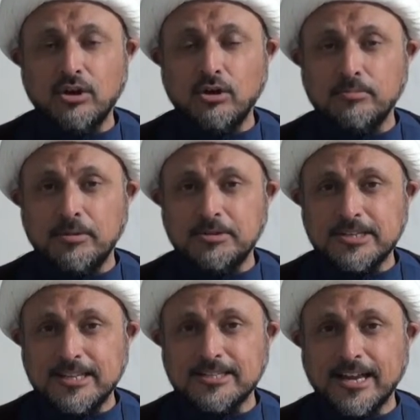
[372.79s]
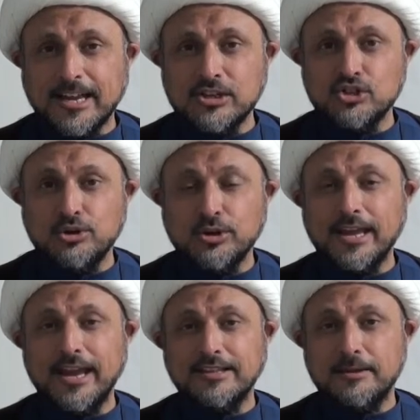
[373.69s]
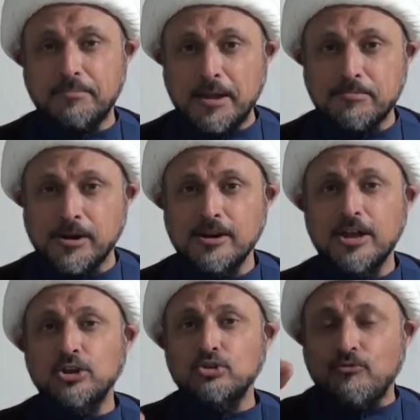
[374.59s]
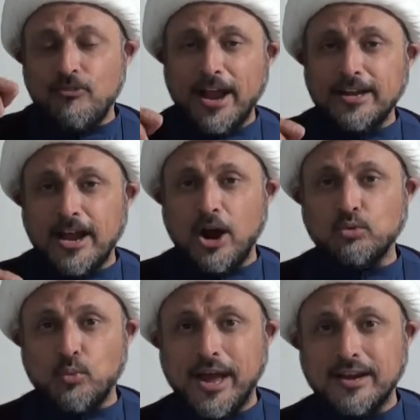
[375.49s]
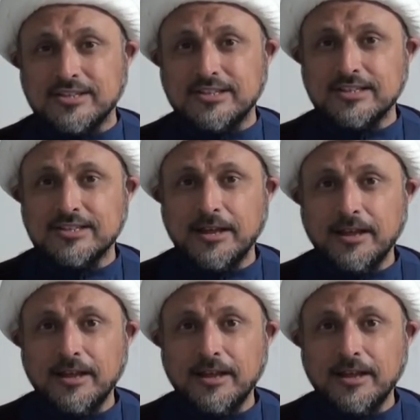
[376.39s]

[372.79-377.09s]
or maybe 10 seconds looking at the paper to find out where is this.